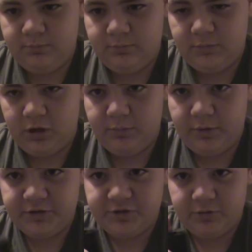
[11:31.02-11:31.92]
not
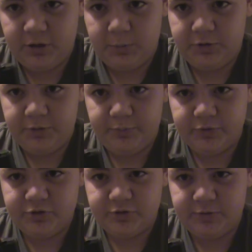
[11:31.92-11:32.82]
messing around with it, but
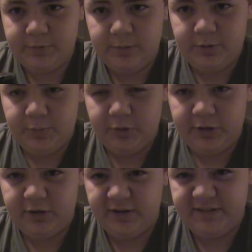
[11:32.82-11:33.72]
just maybe putting
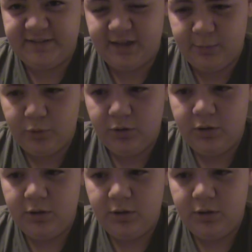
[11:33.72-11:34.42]
it on a table,